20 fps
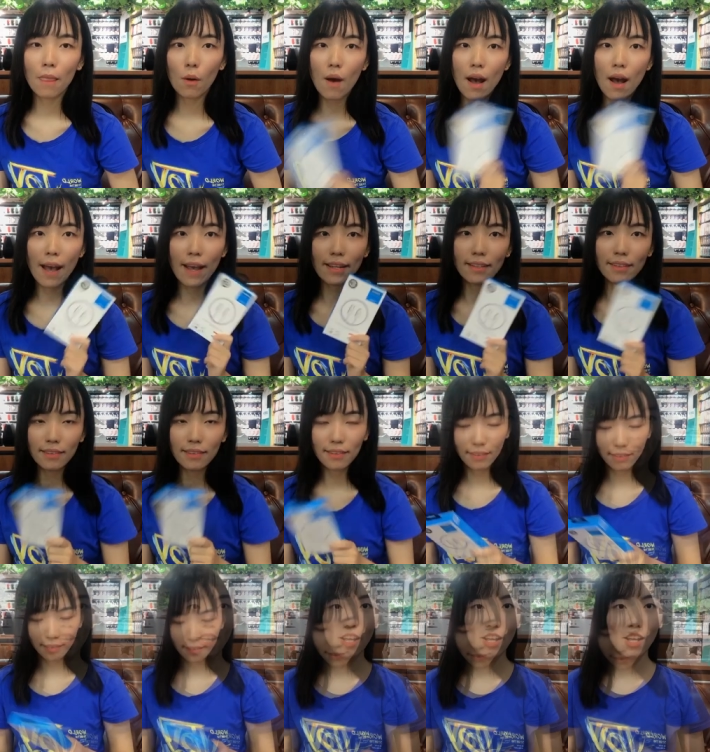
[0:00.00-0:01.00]
Why?
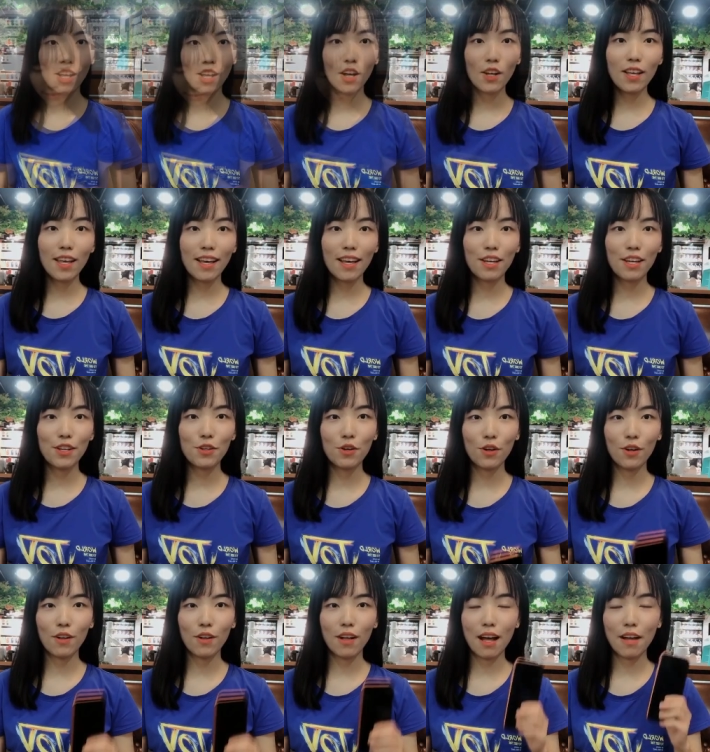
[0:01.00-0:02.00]
Okay,
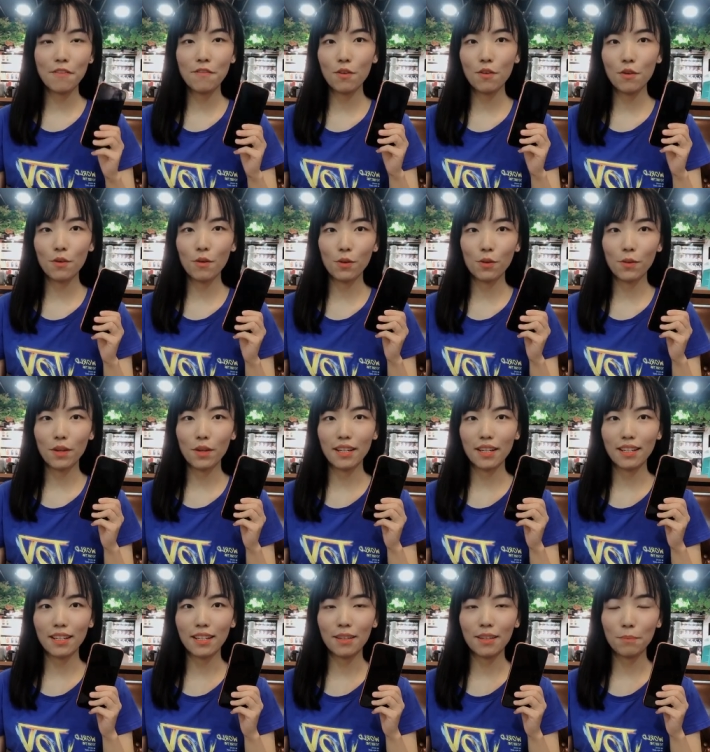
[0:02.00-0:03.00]
your iPhone
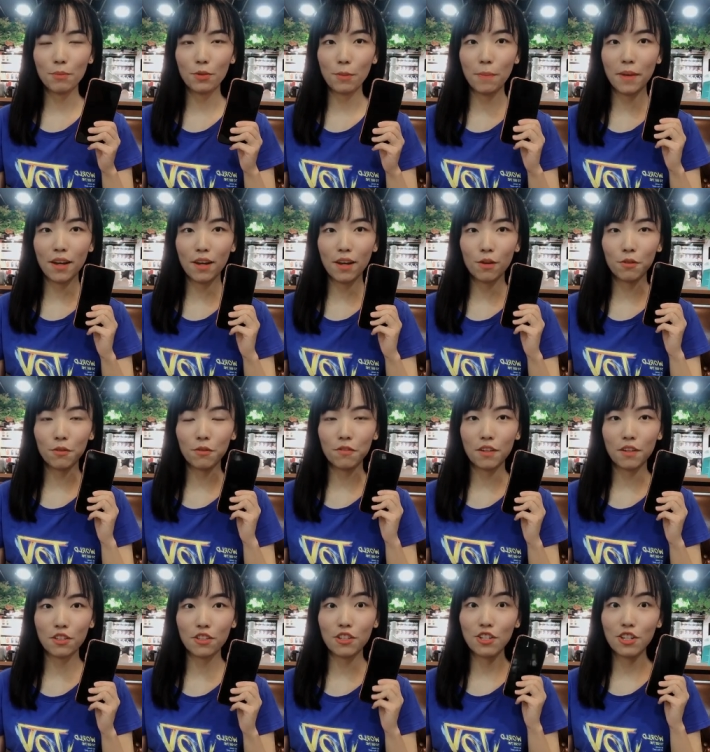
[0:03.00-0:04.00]
already prepared
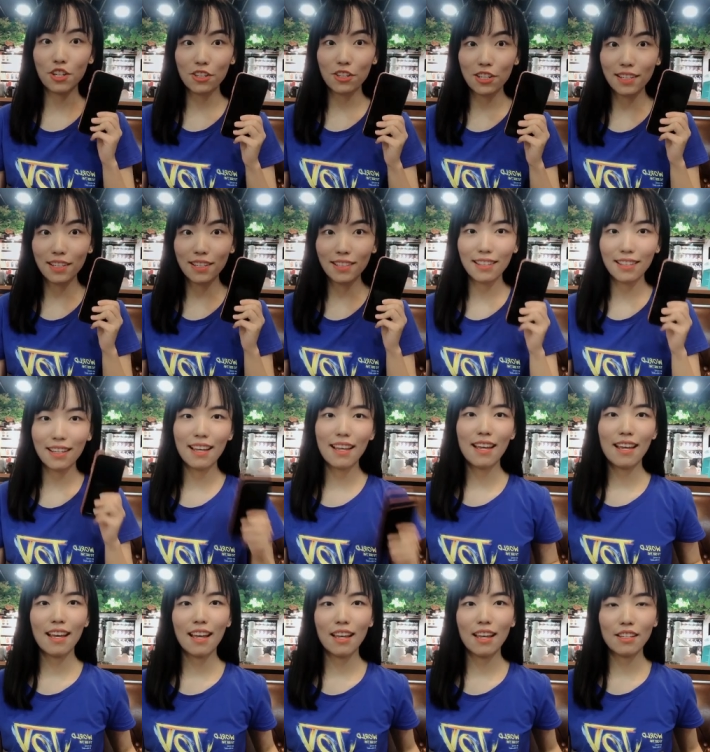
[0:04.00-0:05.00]
fast charging,
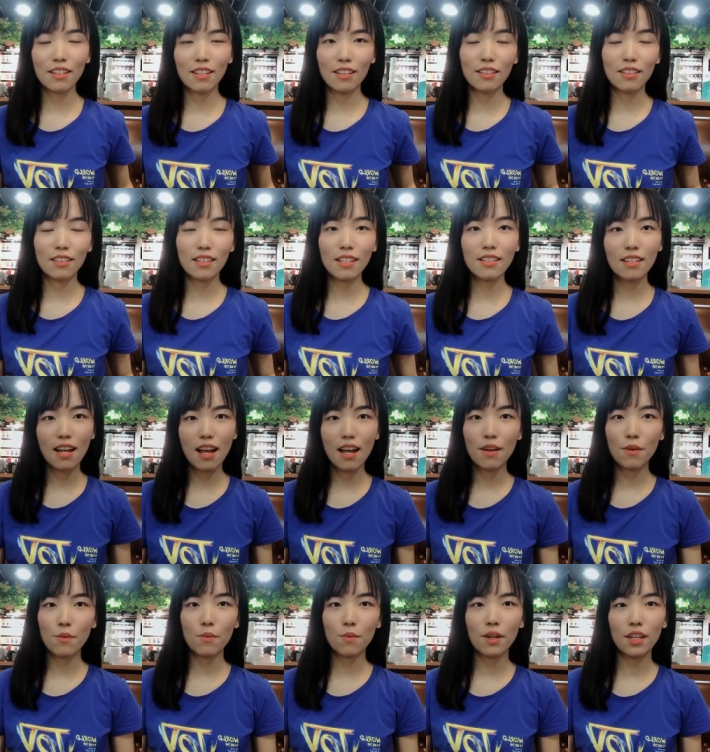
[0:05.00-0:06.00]
and this
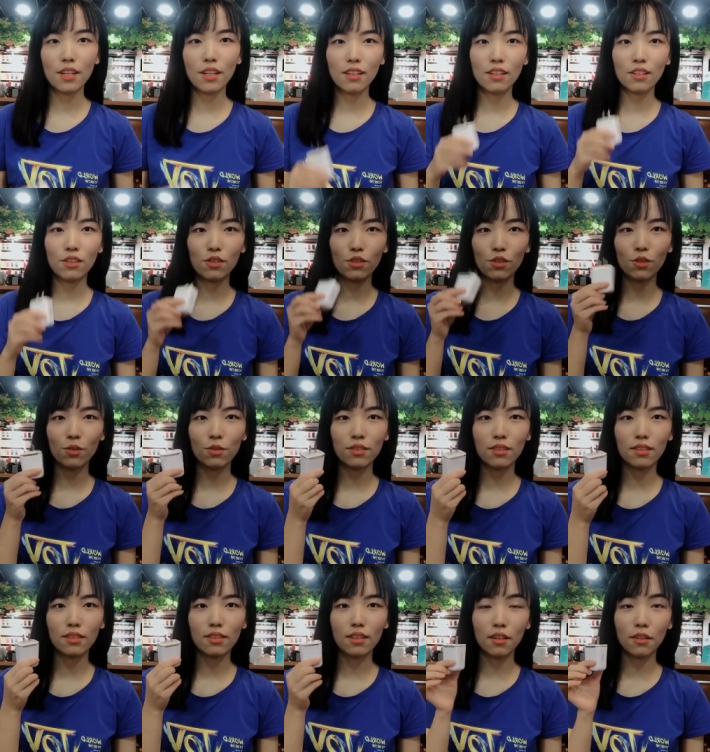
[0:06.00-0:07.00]
time we need to
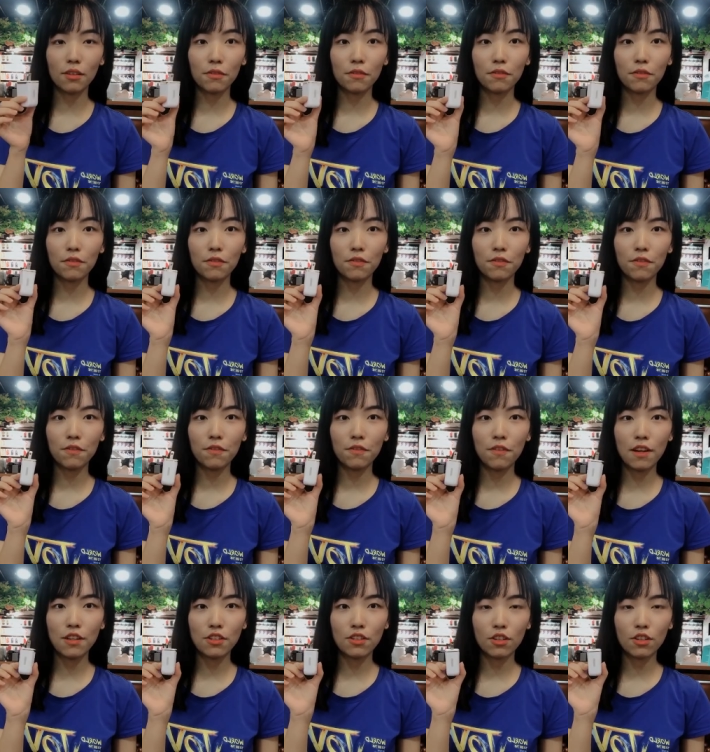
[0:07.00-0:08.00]
use the
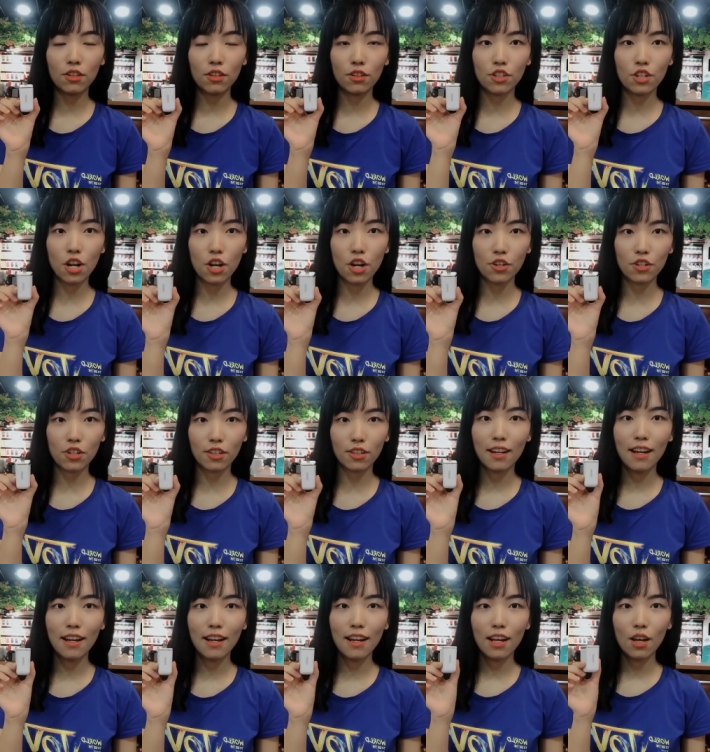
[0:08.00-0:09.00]
fast charger
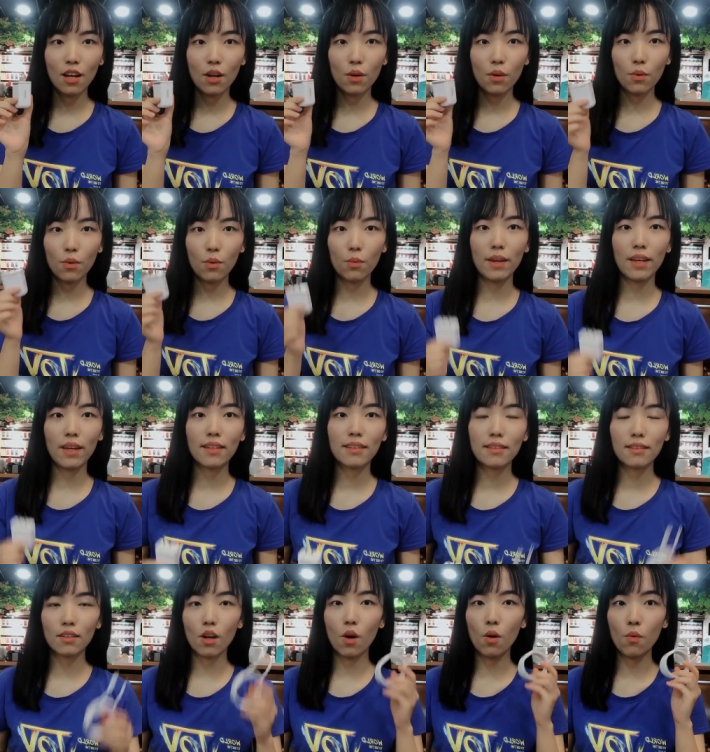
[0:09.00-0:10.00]
with
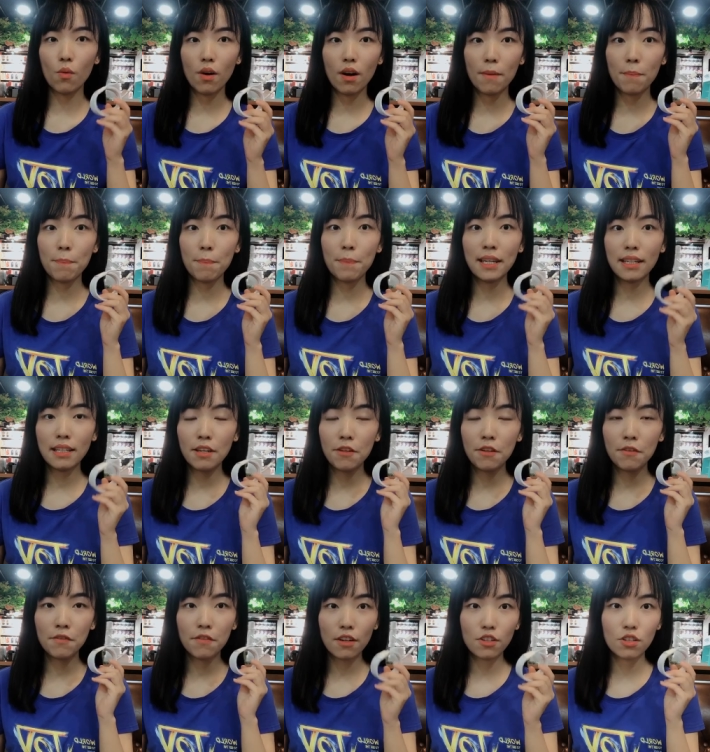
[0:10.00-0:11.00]
our P D
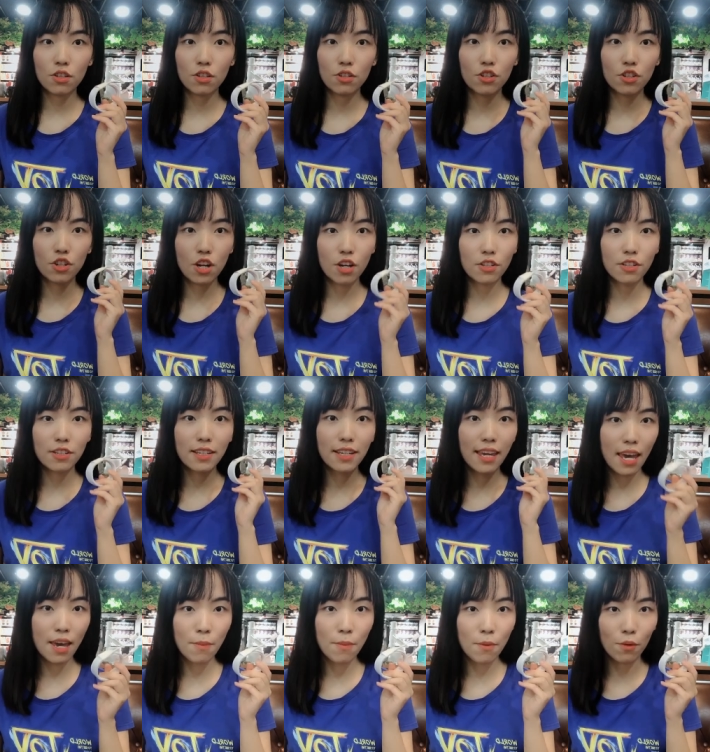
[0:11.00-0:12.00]
fast charging
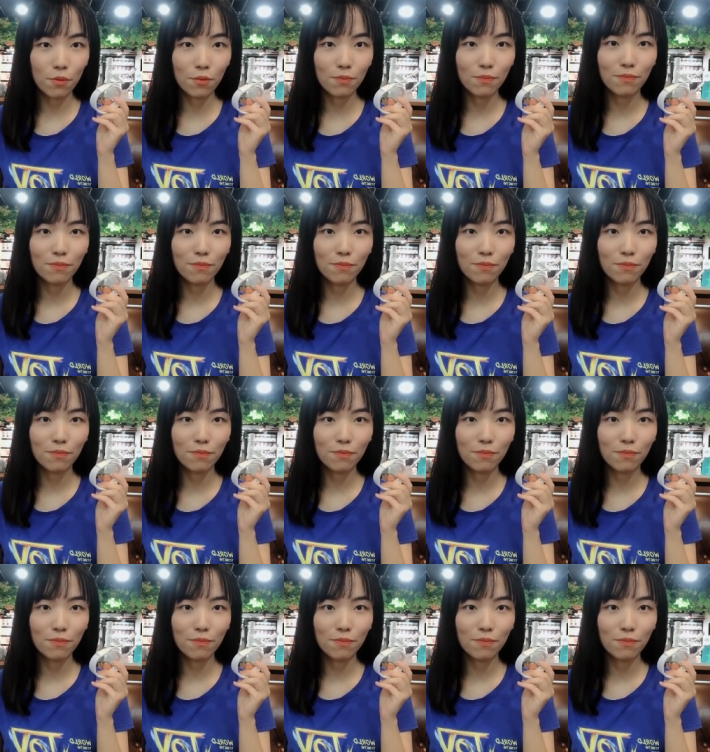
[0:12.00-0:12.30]
cable.